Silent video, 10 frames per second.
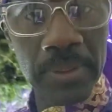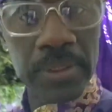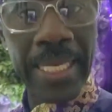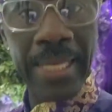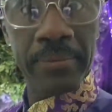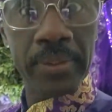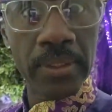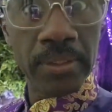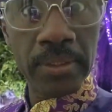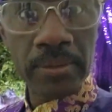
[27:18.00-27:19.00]
just
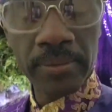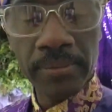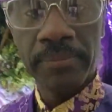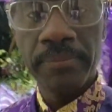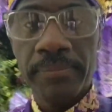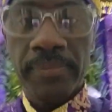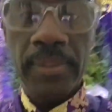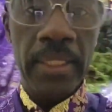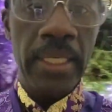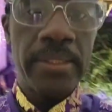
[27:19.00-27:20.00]
outdone,
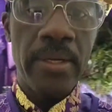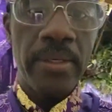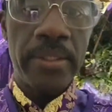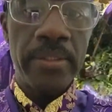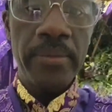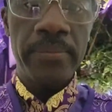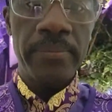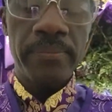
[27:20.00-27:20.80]
and that's hard to do.